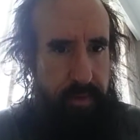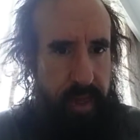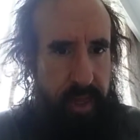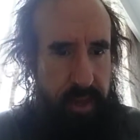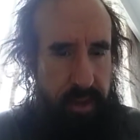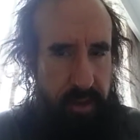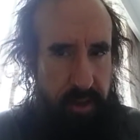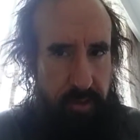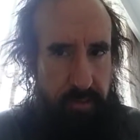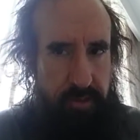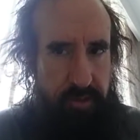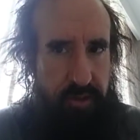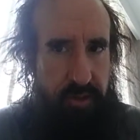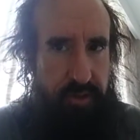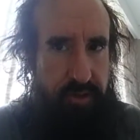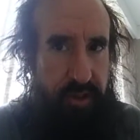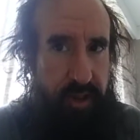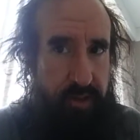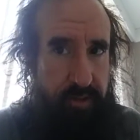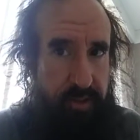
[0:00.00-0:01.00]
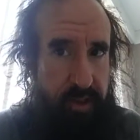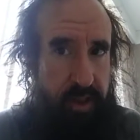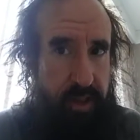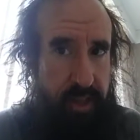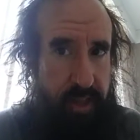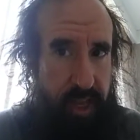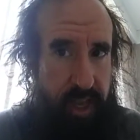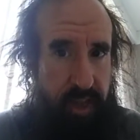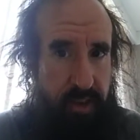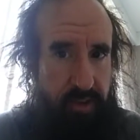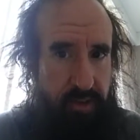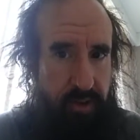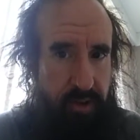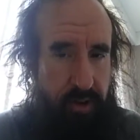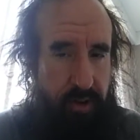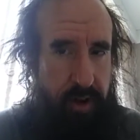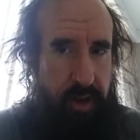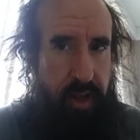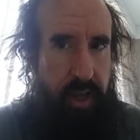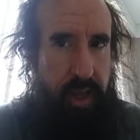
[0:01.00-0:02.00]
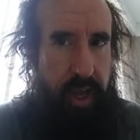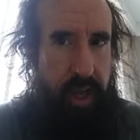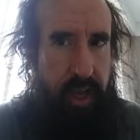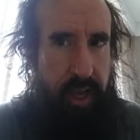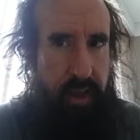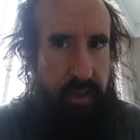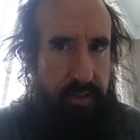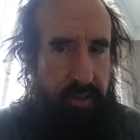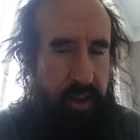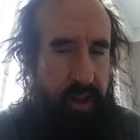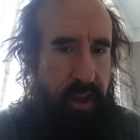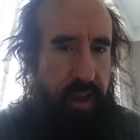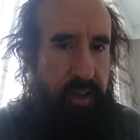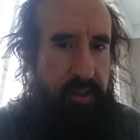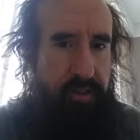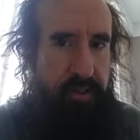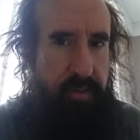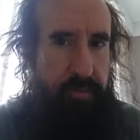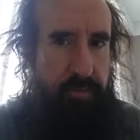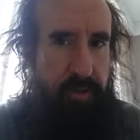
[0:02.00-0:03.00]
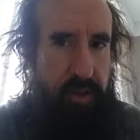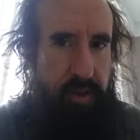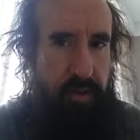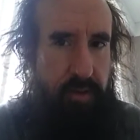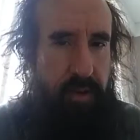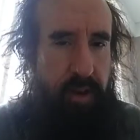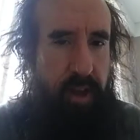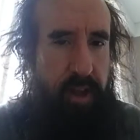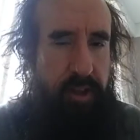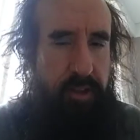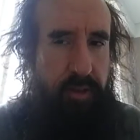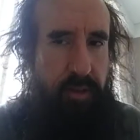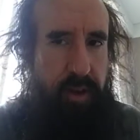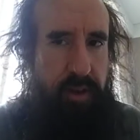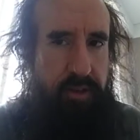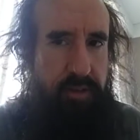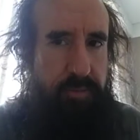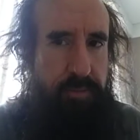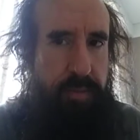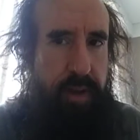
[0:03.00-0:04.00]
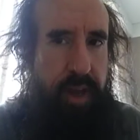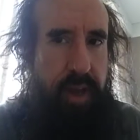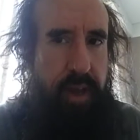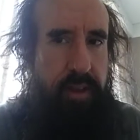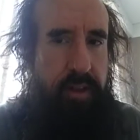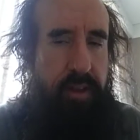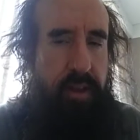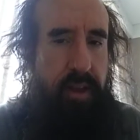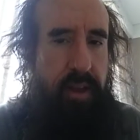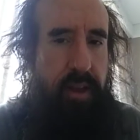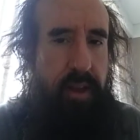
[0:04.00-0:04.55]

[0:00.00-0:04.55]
And Hume just says that nature has accustomed you to expect